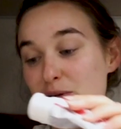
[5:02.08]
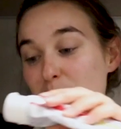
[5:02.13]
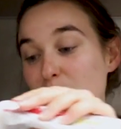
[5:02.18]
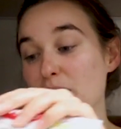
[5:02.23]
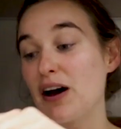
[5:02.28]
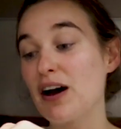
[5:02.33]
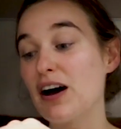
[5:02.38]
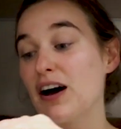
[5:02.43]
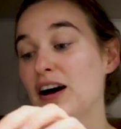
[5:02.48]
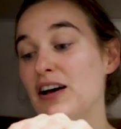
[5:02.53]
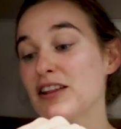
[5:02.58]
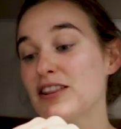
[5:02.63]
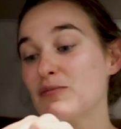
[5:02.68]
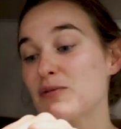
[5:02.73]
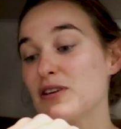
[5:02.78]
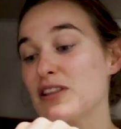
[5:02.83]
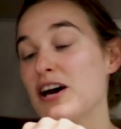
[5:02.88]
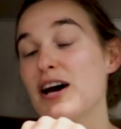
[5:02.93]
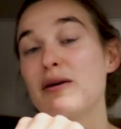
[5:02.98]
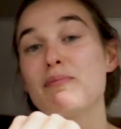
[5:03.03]
to Perth
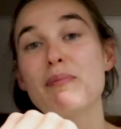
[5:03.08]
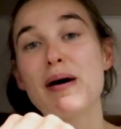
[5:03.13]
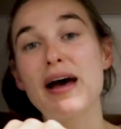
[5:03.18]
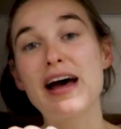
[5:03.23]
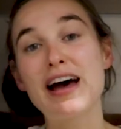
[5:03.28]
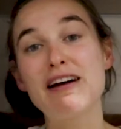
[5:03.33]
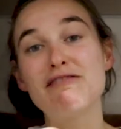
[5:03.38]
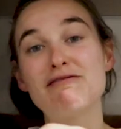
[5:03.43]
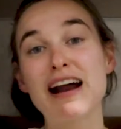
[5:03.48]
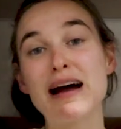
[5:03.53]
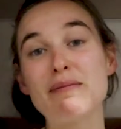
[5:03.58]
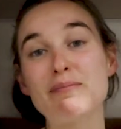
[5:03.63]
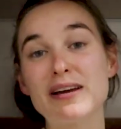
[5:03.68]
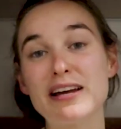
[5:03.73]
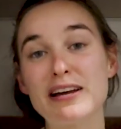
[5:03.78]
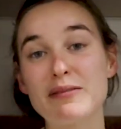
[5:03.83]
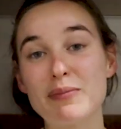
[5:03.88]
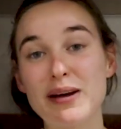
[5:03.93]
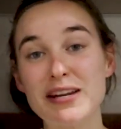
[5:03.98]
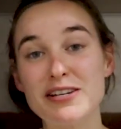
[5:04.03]
with her pet
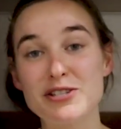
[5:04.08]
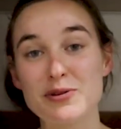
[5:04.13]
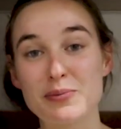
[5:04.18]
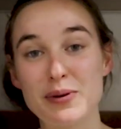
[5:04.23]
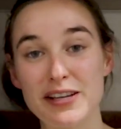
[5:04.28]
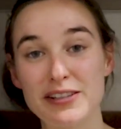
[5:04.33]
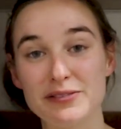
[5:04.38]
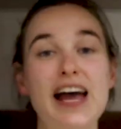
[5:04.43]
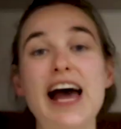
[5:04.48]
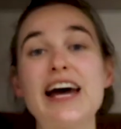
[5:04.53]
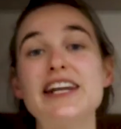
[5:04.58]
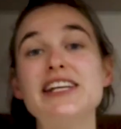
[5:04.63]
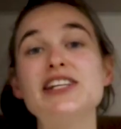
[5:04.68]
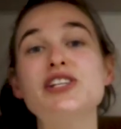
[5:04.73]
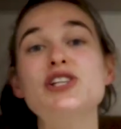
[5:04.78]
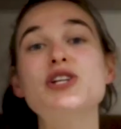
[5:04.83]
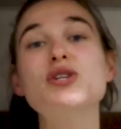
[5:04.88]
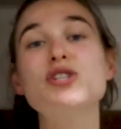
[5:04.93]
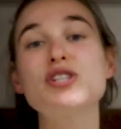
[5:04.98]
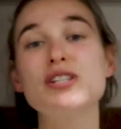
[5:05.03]
rabbit, Benjamin. And he
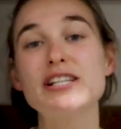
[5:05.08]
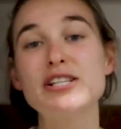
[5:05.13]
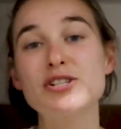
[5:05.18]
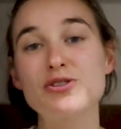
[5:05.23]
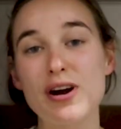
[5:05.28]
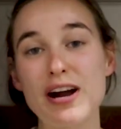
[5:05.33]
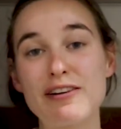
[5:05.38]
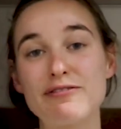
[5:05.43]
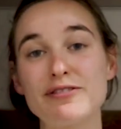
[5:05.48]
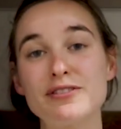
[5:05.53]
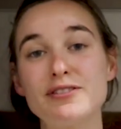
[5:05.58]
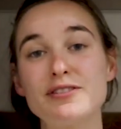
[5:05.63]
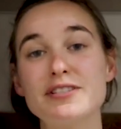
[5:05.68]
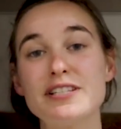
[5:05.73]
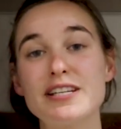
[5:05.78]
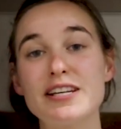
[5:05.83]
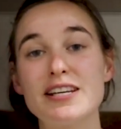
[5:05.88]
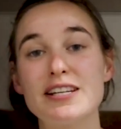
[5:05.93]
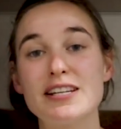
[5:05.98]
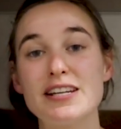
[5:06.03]
usually
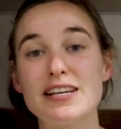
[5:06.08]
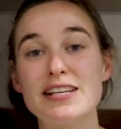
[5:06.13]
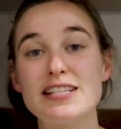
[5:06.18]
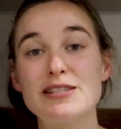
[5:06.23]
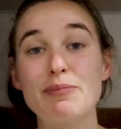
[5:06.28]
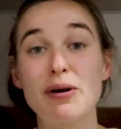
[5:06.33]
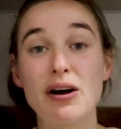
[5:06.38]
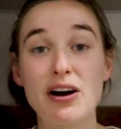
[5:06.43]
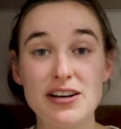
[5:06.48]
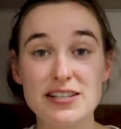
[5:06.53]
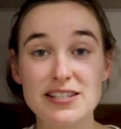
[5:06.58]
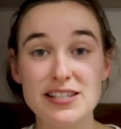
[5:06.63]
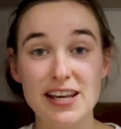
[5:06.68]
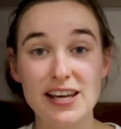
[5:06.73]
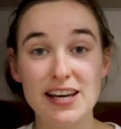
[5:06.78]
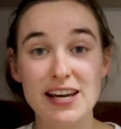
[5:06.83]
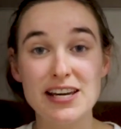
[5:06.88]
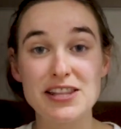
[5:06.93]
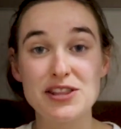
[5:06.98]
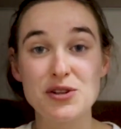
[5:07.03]
travelled in his
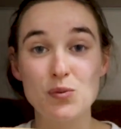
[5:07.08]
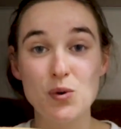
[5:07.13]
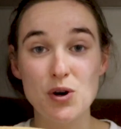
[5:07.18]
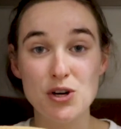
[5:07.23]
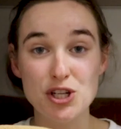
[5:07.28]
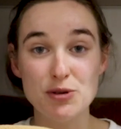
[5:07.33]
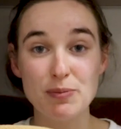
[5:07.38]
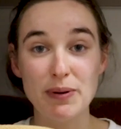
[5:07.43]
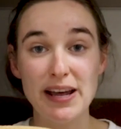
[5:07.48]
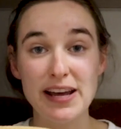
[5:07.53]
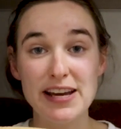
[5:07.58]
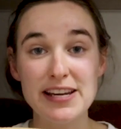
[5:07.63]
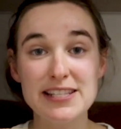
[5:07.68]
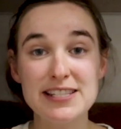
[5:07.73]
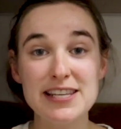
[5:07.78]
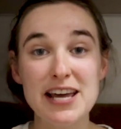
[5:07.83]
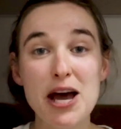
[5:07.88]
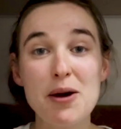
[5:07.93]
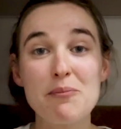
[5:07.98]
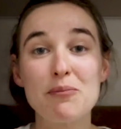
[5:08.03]
basket in the wash
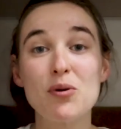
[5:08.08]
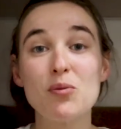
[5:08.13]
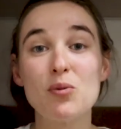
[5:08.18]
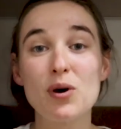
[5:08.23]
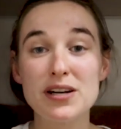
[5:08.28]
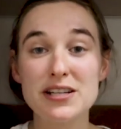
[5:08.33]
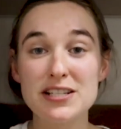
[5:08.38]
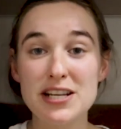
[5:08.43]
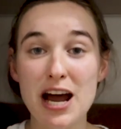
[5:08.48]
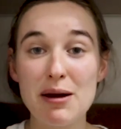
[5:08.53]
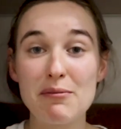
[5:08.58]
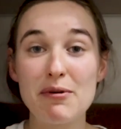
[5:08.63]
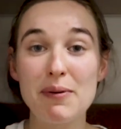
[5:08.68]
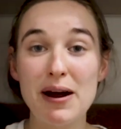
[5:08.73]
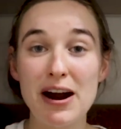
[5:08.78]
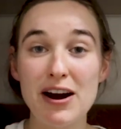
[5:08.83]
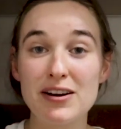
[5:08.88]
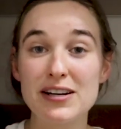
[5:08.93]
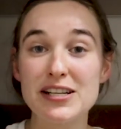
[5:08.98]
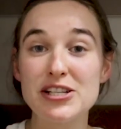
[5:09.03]
place, but one time
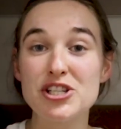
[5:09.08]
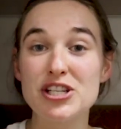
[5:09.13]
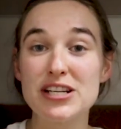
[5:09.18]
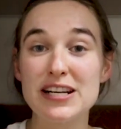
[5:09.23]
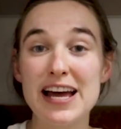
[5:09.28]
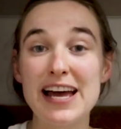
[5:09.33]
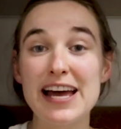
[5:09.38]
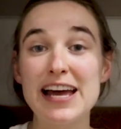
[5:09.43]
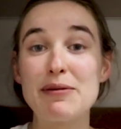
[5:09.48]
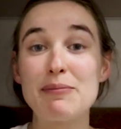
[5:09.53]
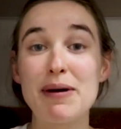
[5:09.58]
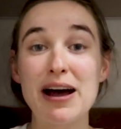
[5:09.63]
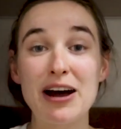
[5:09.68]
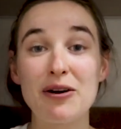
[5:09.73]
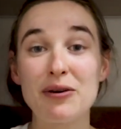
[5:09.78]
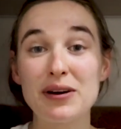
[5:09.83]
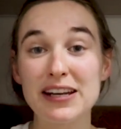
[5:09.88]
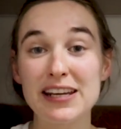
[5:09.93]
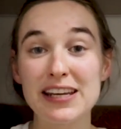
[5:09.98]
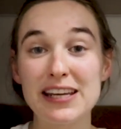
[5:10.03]
apparently she let him
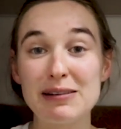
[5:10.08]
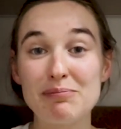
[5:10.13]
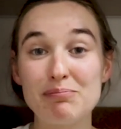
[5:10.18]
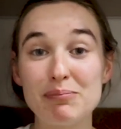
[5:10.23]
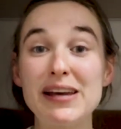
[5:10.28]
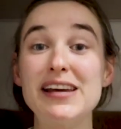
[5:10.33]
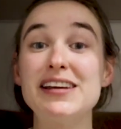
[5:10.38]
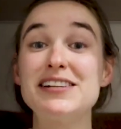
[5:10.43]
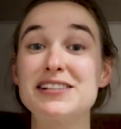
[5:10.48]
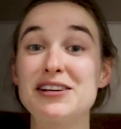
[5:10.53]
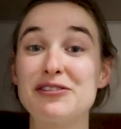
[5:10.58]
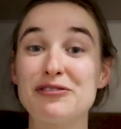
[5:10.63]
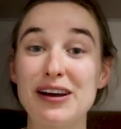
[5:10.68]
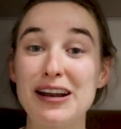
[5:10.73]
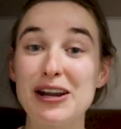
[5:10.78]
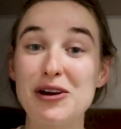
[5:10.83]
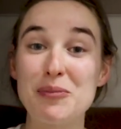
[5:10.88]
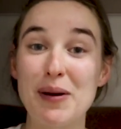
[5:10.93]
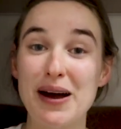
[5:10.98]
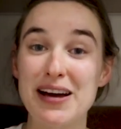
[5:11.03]
out and he bit a
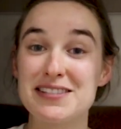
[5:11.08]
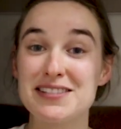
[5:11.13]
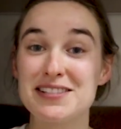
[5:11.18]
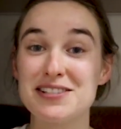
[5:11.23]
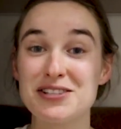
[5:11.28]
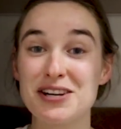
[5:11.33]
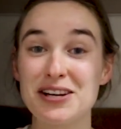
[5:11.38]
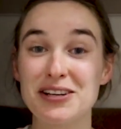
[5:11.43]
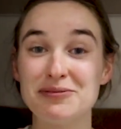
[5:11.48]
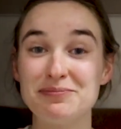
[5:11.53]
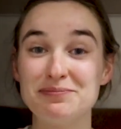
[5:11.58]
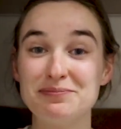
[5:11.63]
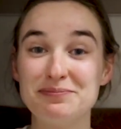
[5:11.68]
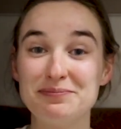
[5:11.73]
fellow passenger.